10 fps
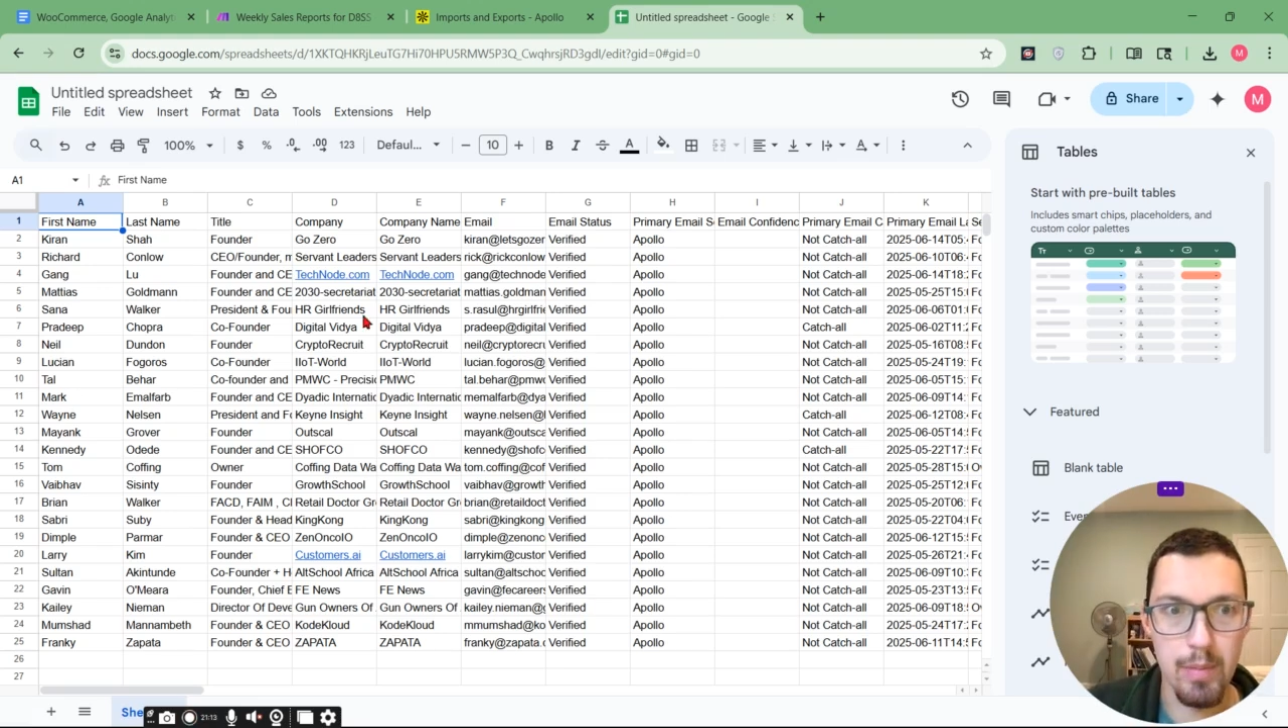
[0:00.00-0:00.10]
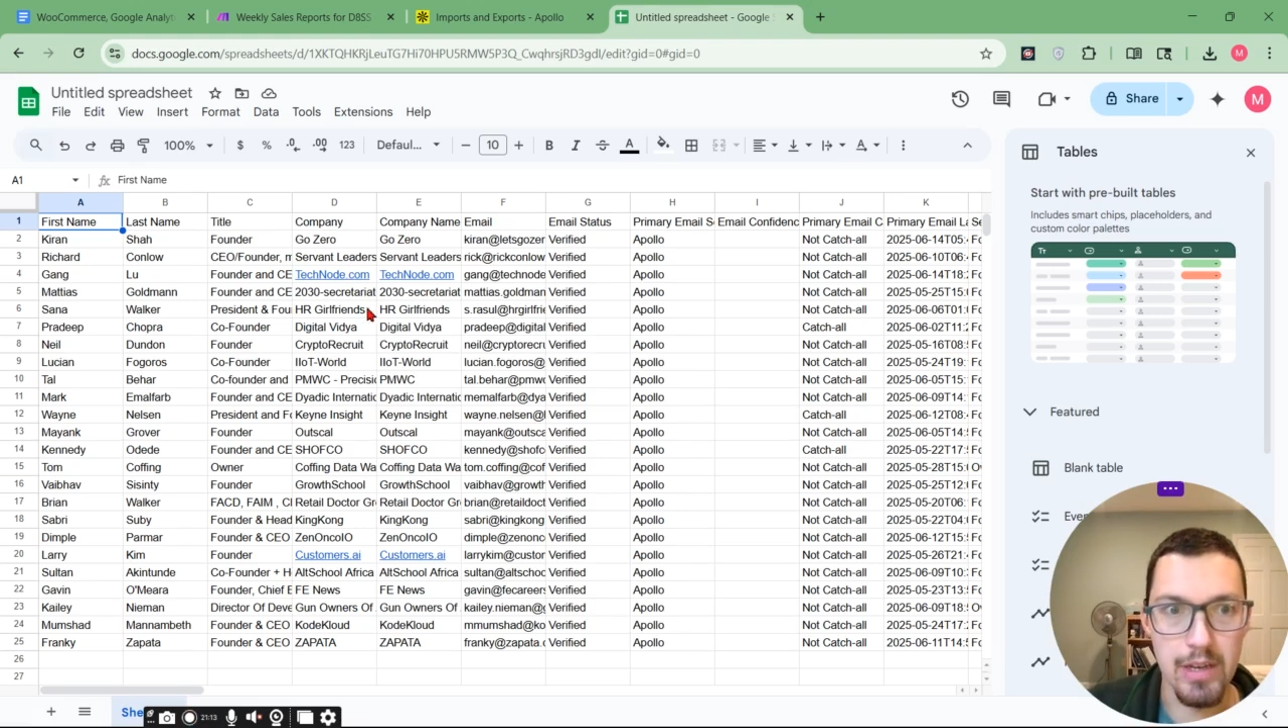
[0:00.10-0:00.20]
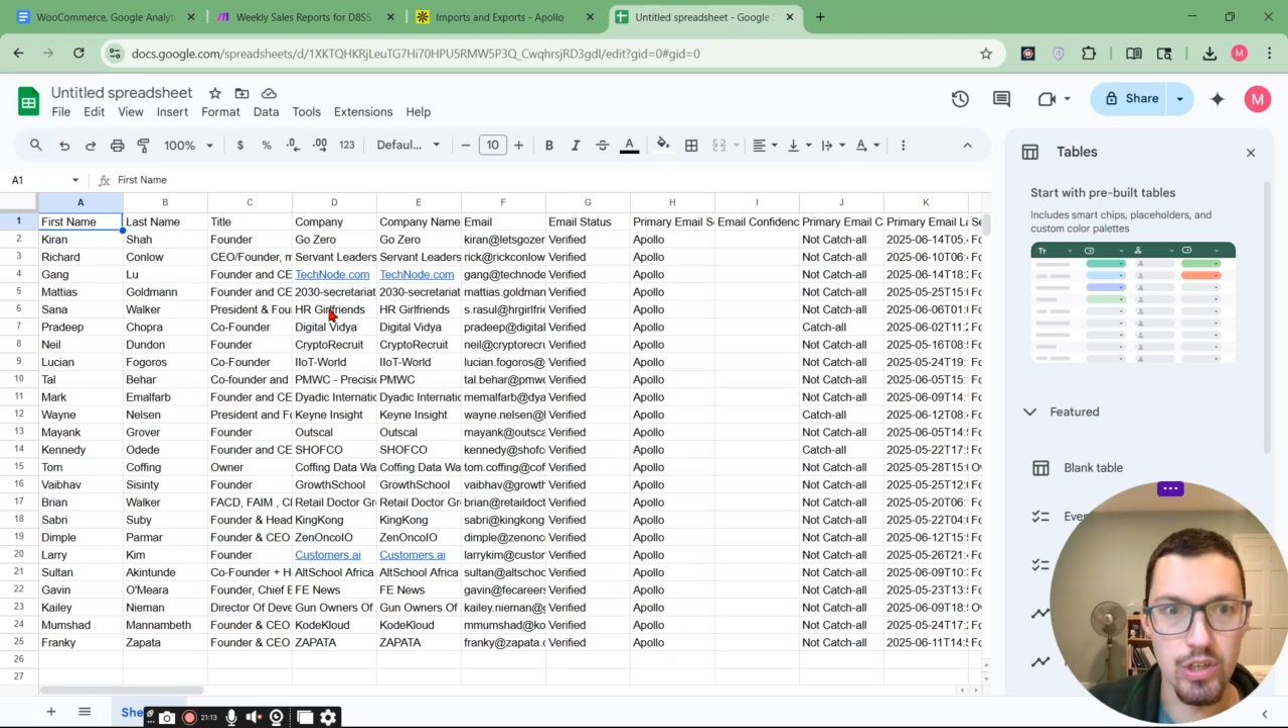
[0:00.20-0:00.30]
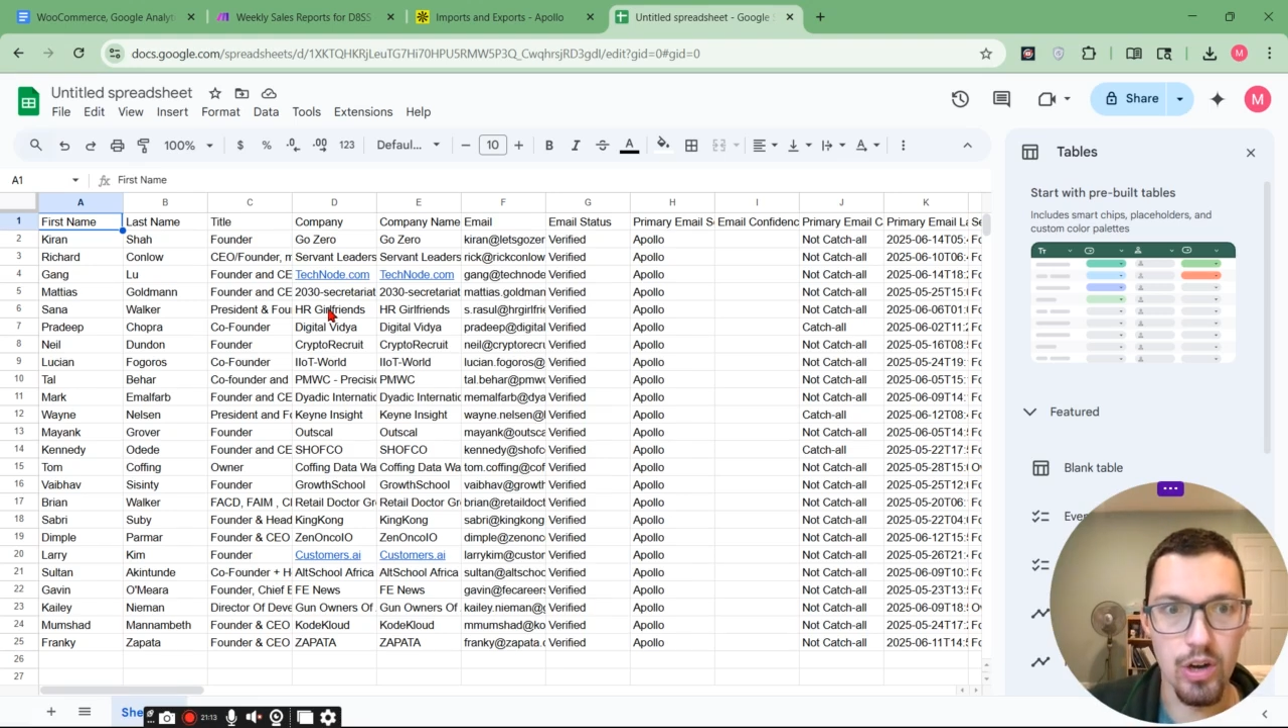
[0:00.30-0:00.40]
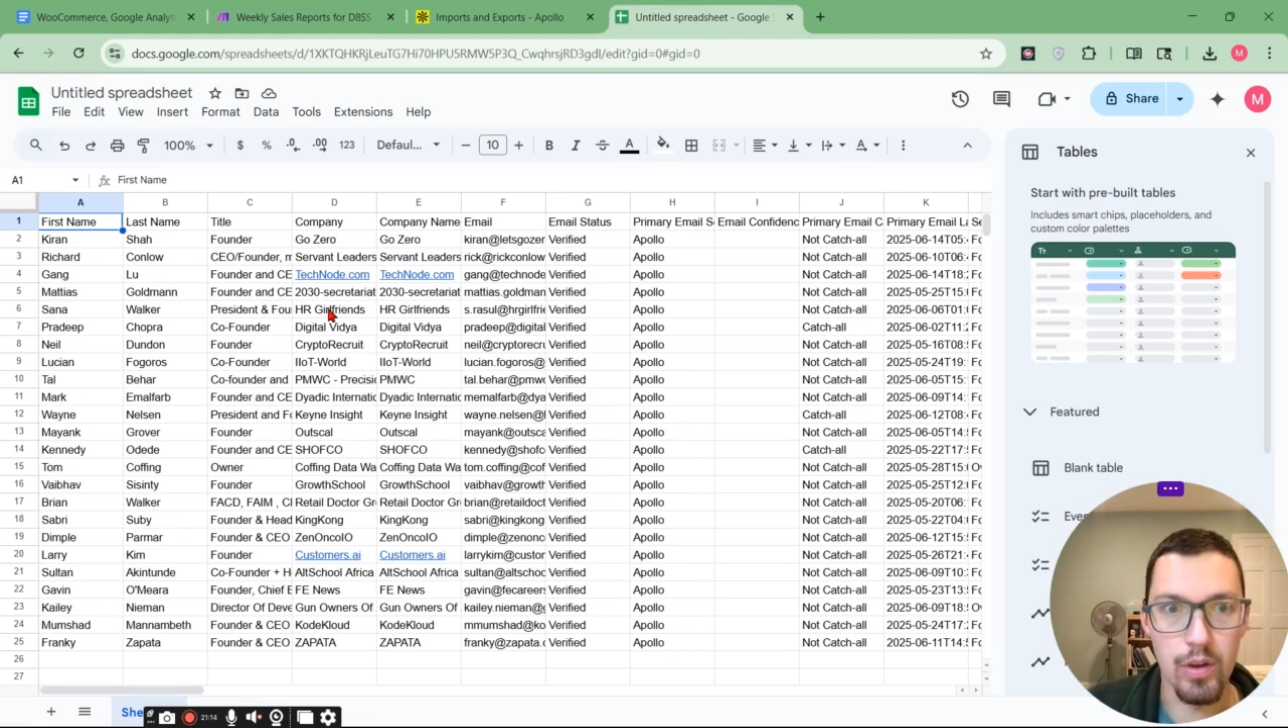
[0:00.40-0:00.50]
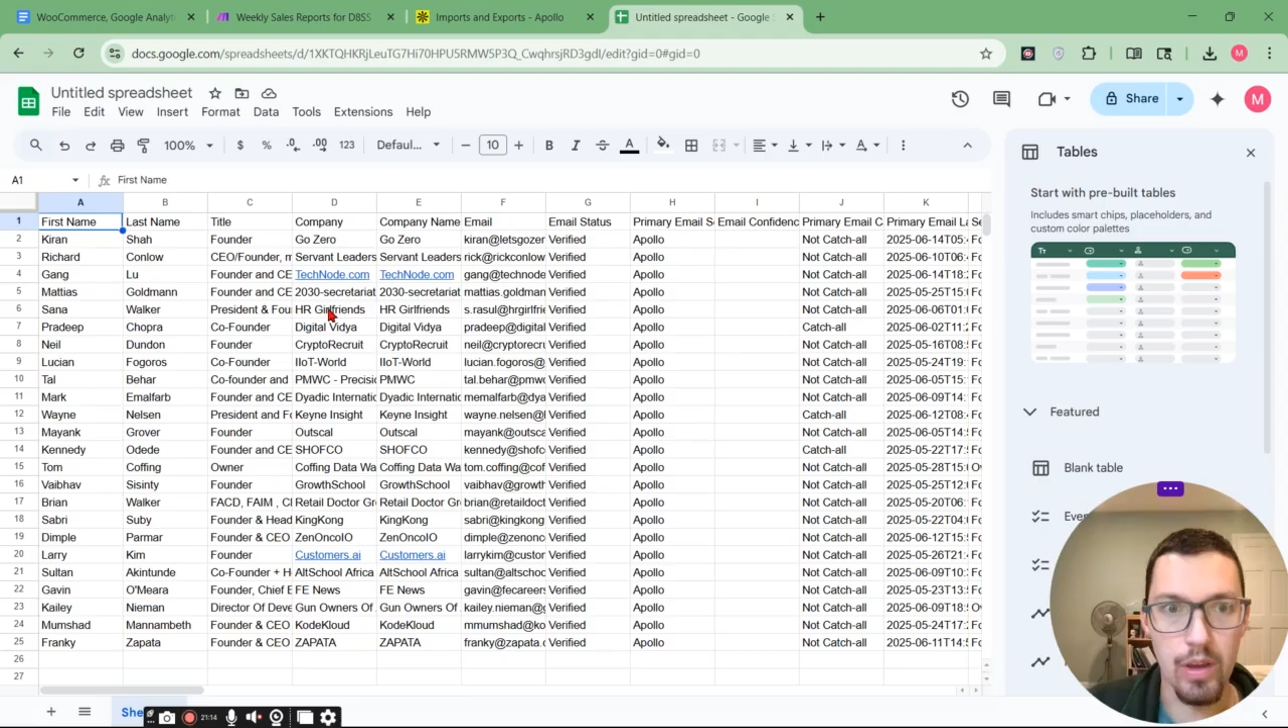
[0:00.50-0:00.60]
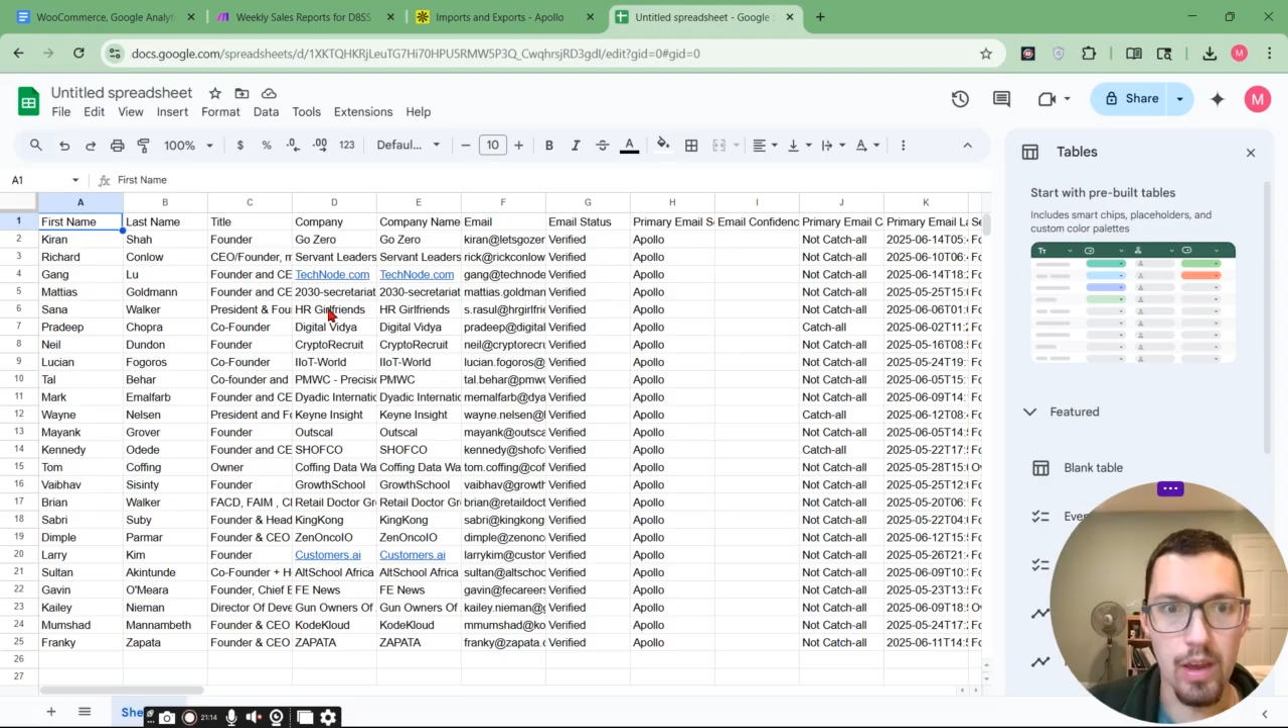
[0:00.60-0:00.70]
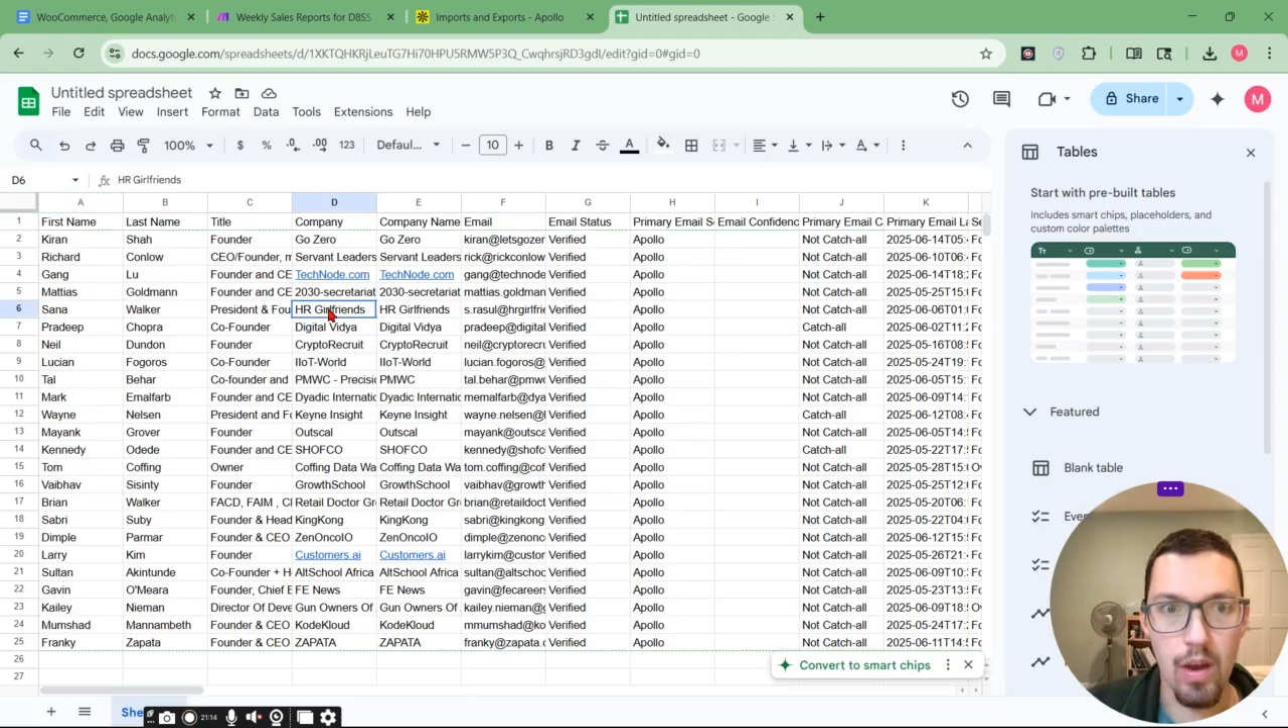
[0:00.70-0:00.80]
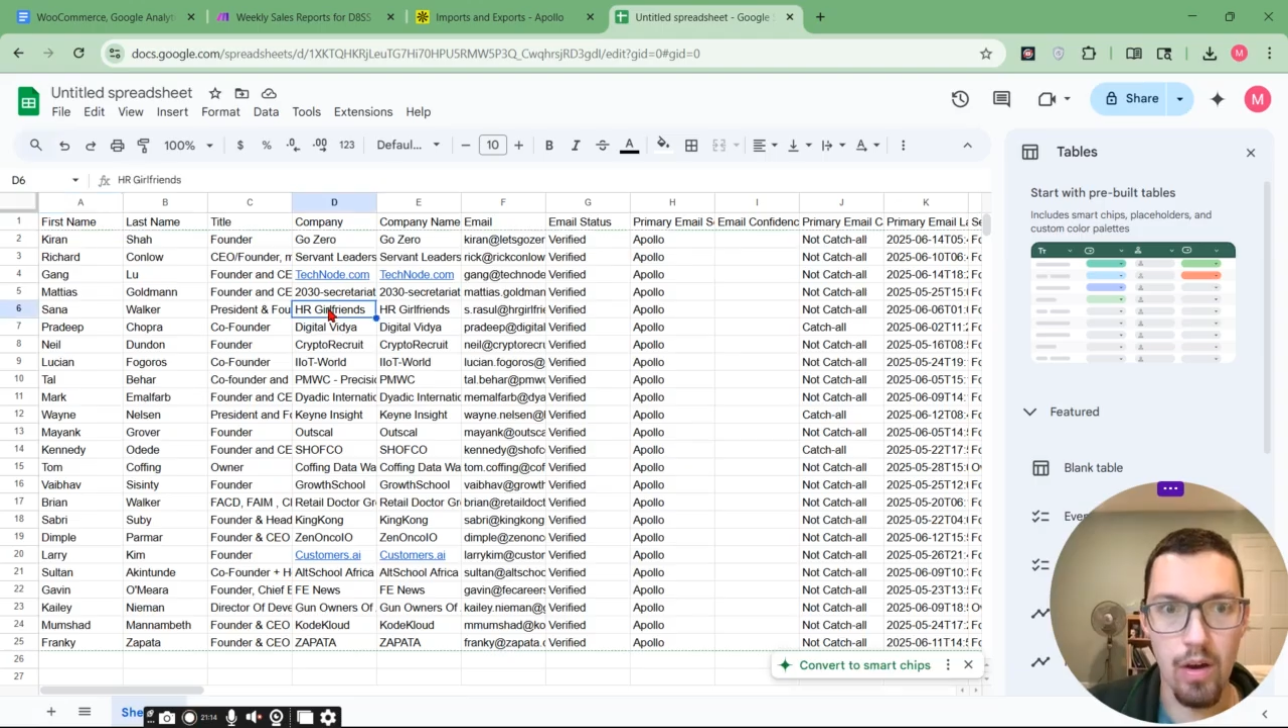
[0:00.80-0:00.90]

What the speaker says: and make sure, okay,